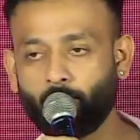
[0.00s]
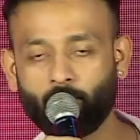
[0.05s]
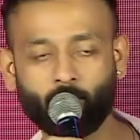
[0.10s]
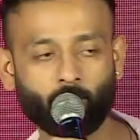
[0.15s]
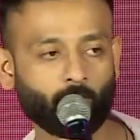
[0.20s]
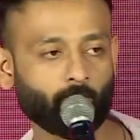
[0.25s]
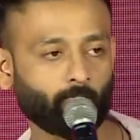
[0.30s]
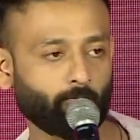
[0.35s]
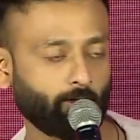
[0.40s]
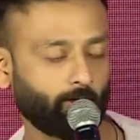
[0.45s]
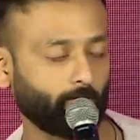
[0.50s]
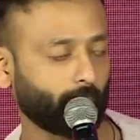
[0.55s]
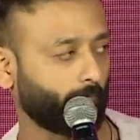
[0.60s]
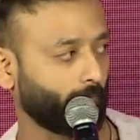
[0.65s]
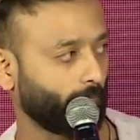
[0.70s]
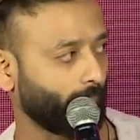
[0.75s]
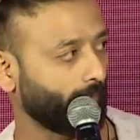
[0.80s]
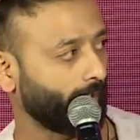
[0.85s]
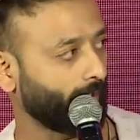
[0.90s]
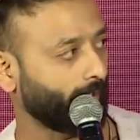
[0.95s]
long way
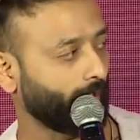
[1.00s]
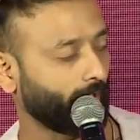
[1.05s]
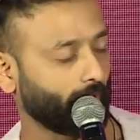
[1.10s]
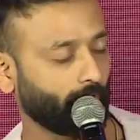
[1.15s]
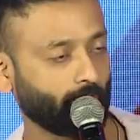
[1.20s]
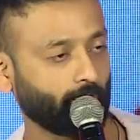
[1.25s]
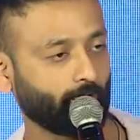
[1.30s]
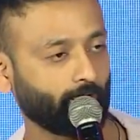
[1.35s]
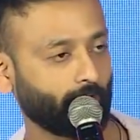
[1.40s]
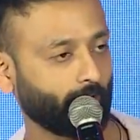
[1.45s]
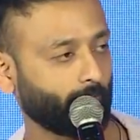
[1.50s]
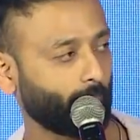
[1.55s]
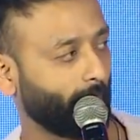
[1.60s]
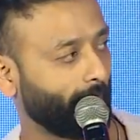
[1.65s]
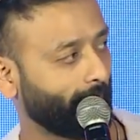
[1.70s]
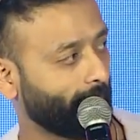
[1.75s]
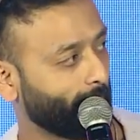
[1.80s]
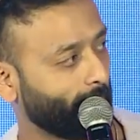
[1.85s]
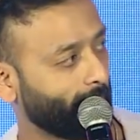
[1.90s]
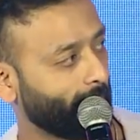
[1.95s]
from like ARR, ek
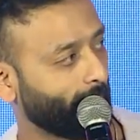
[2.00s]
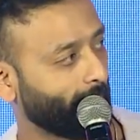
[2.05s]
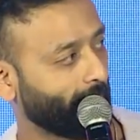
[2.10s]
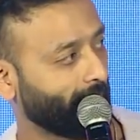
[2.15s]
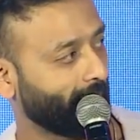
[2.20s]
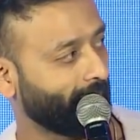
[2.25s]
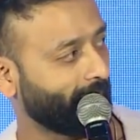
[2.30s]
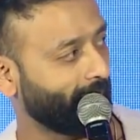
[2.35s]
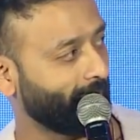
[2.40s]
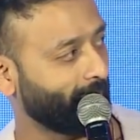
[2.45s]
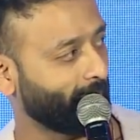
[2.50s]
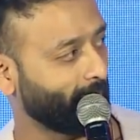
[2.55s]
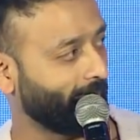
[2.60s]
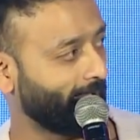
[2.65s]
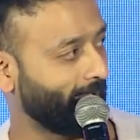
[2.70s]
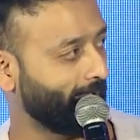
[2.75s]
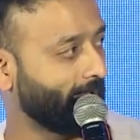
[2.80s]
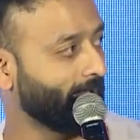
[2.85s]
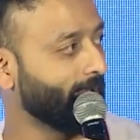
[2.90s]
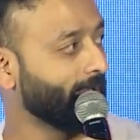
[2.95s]
viral video banana, to
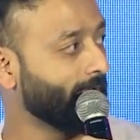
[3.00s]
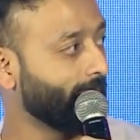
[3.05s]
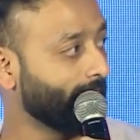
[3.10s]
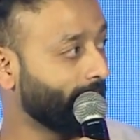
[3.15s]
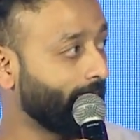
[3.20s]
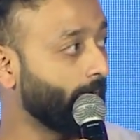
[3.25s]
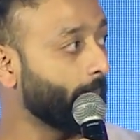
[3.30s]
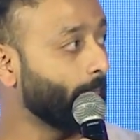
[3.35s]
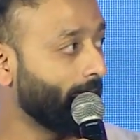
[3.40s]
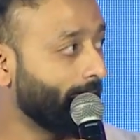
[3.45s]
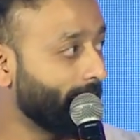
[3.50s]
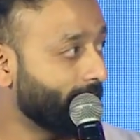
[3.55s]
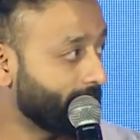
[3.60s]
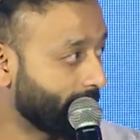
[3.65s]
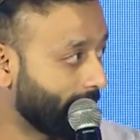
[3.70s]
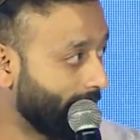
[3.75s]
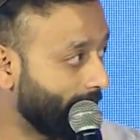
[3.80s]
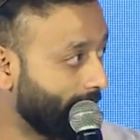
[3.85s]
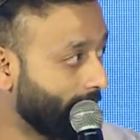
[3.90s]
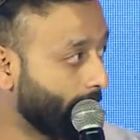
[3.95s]
like them
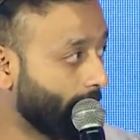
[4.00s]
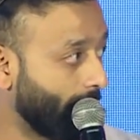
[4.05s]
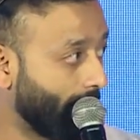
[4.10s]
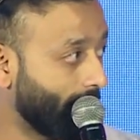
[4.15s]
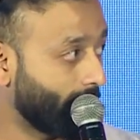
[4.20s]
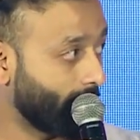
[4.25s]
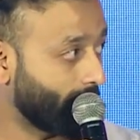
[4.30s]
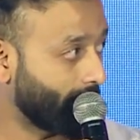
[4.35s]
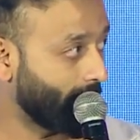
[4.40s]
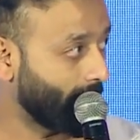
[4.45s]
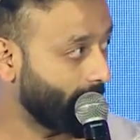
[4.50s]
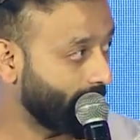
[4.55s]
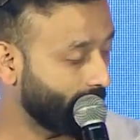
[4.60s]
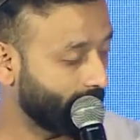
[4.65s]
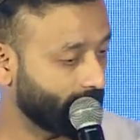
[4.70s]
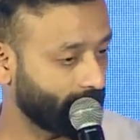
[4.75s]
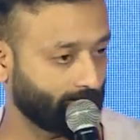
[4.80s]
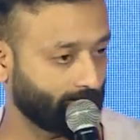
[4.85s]
understanding micro creators and